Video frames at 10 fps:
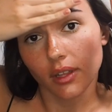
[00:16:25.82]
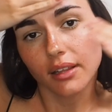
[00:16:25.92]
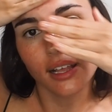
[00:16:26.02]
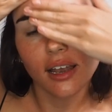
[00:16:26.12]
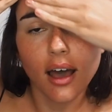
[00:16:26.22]

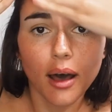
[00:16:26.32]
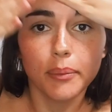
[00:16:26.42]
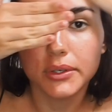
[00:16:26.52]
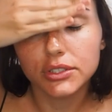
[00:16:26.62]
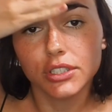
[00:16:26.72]
then
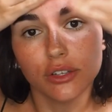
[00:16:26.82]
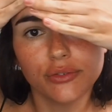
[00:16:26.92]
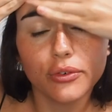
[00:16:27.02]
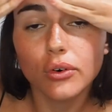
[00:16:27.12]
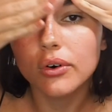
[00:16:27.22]
up onto
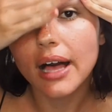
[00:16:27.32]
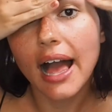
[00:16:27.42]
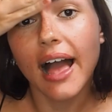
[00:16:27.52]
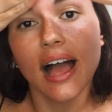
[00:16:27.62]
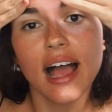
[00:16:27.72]
the
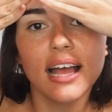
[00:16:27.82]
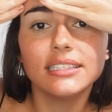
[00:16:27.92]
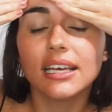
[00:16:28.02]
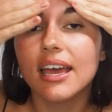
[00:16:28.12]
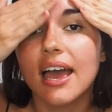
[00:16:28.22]

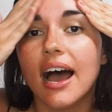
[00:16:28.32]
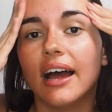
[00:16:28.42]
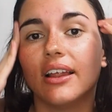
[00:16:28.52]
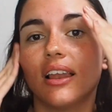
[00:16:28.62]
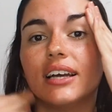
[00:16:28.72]
forehead,
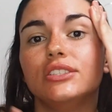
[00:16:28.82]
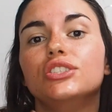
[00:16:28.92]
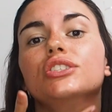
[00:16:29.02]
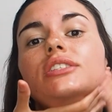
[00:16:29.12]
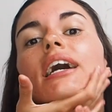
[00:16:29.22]
and I like
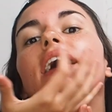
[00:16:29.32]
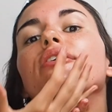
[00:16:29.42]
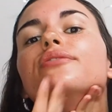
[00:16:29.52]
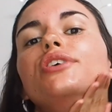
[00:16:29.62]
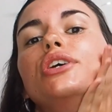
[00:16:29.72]
to do that a
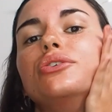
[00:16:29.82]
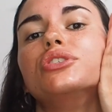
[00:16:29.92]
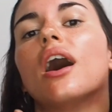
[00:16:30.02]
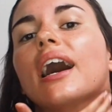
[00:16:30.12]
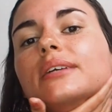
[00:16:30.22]
few
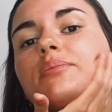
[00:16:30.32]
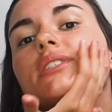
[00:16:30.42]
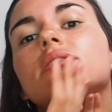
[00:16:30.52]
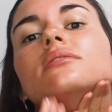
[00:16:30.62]
times.